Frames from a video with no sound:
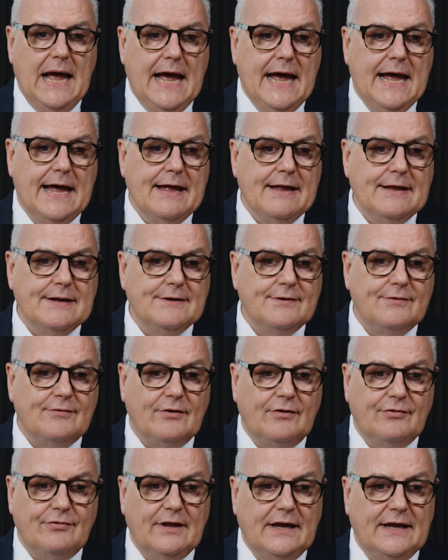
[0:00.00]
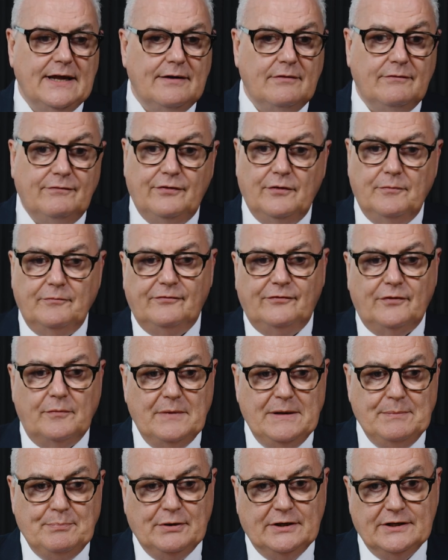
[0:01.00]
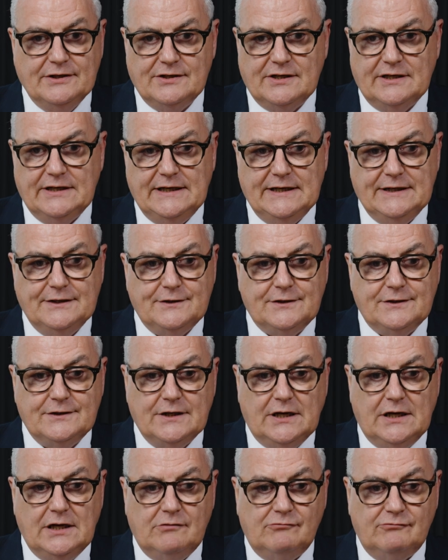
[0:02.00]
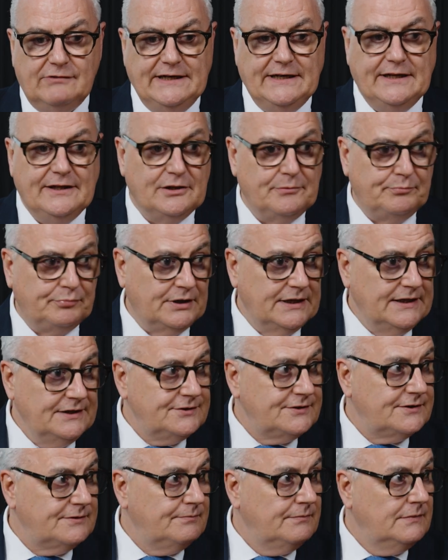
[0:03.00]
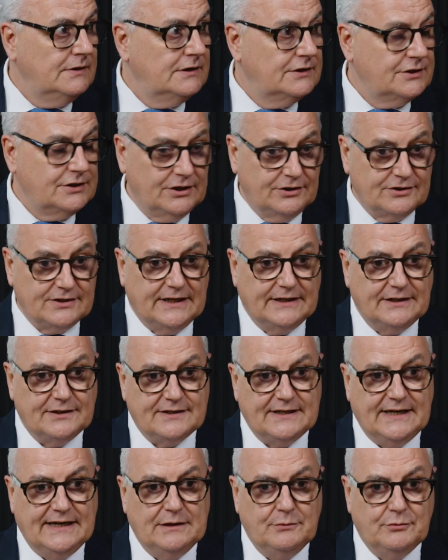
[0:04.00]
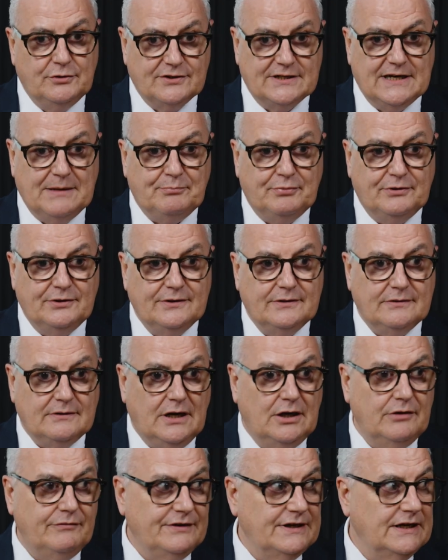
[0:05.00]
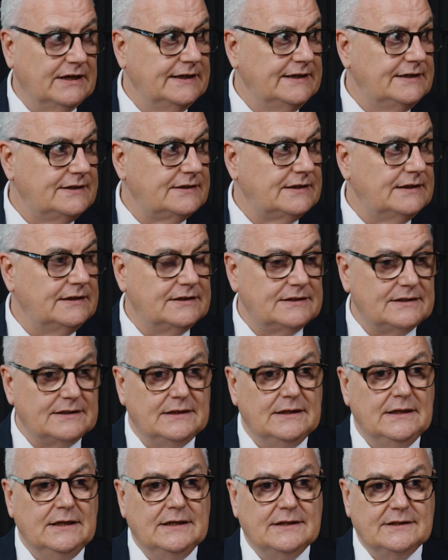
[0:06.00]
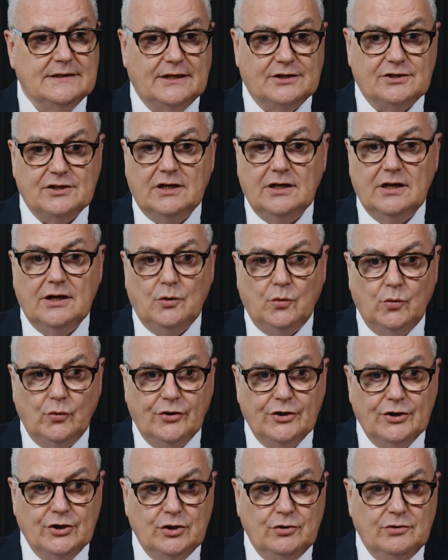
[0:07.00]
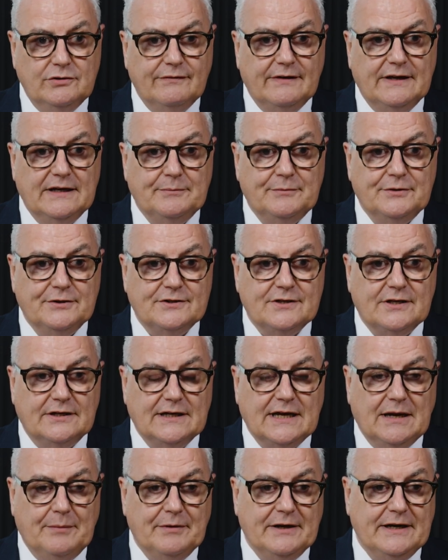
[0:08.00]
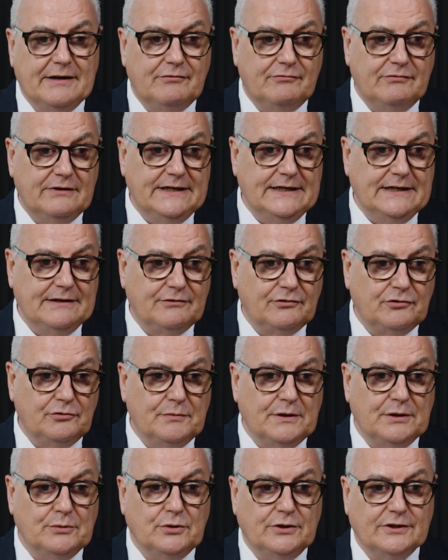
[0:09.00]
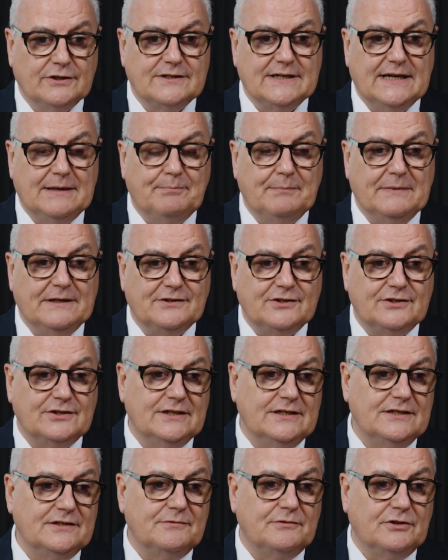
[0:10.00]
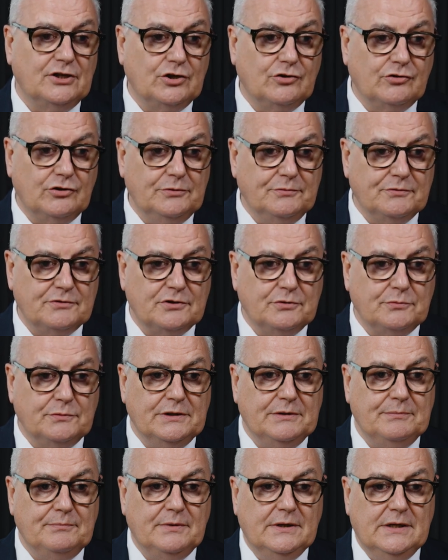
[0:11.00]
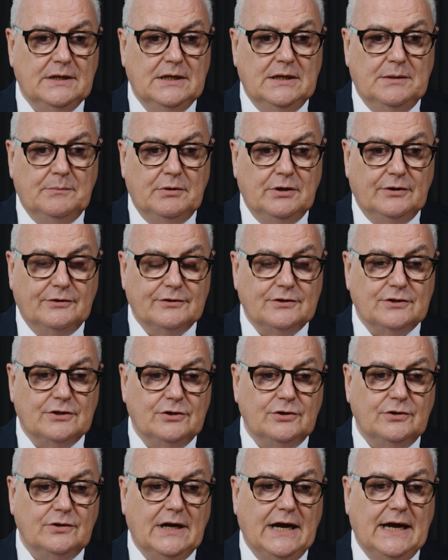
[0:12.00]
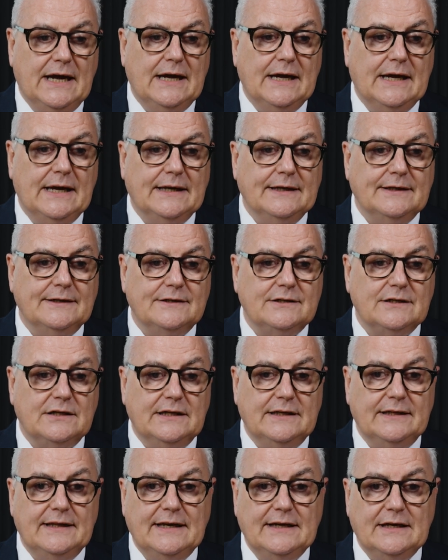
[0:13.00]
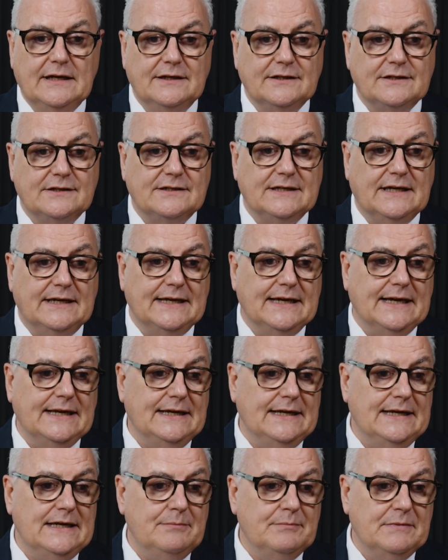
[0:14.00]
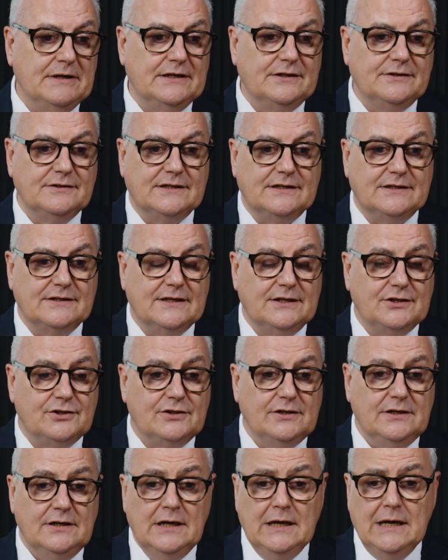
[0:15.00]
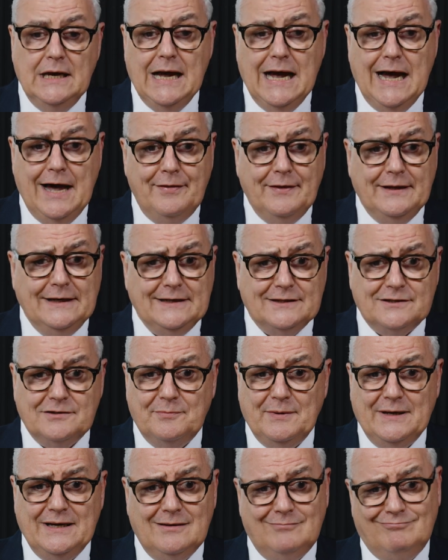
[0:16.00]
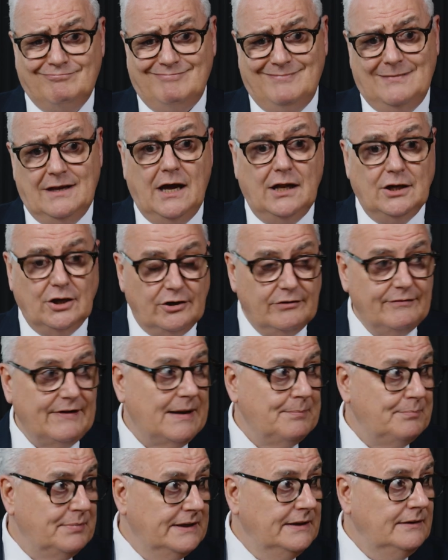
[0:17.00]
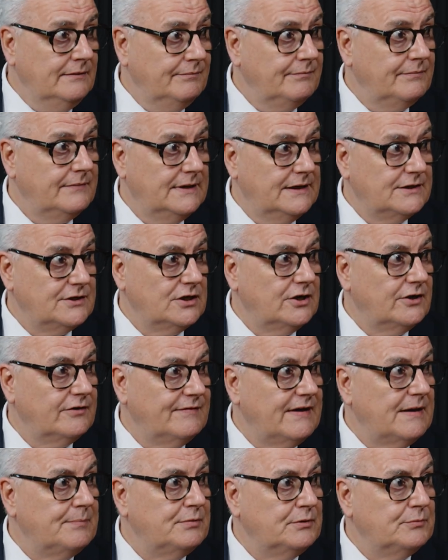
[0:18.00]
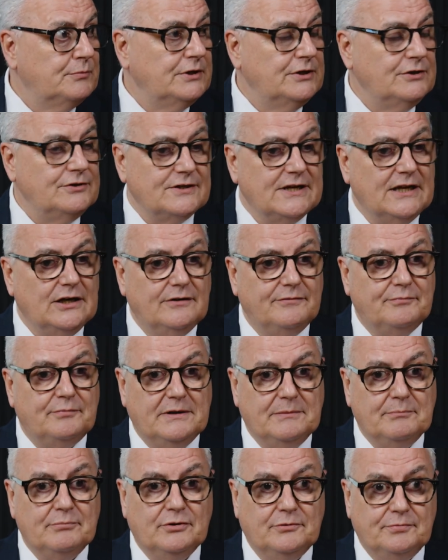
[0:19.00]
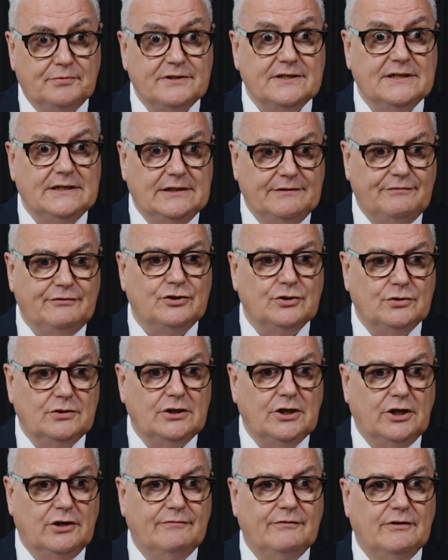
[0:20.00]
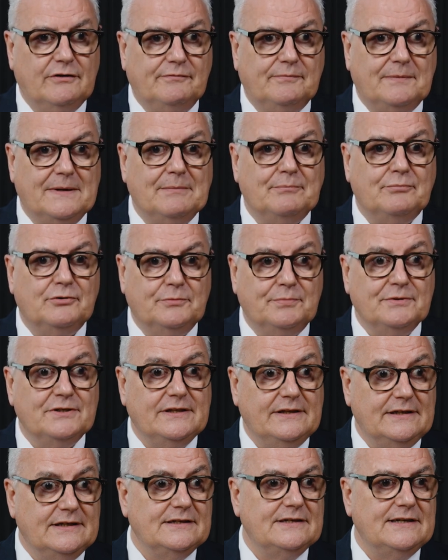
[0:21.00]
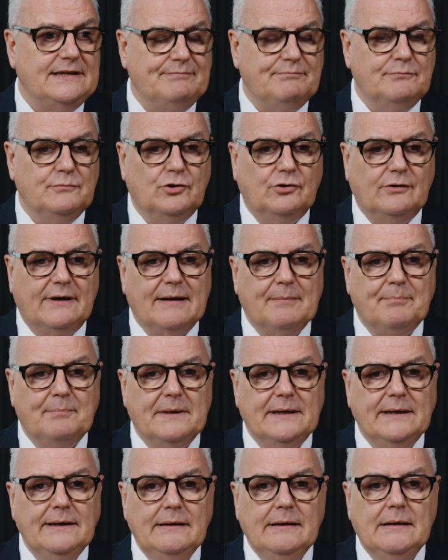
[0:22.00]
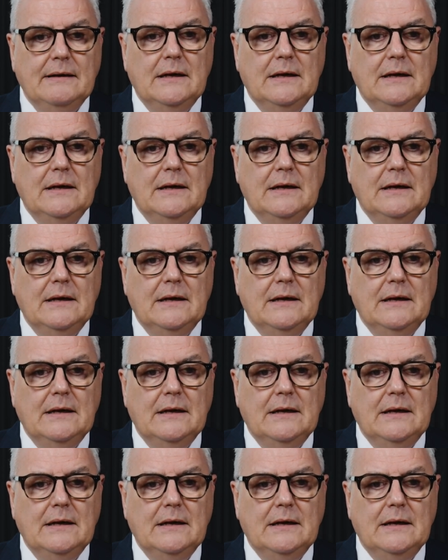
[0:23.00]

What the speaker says: And then for me personally, it's reading the press, just understanding what's happened overnight, etc. All the new developments that are coming in, reading through my WhatsApp messages, the groups that we belong to, and then understanding any emails, etc. And then it's about a lot of admin. There's a lot of admin when you sell off-plan property, and if you do a lot of off-plan property, there's even more admin.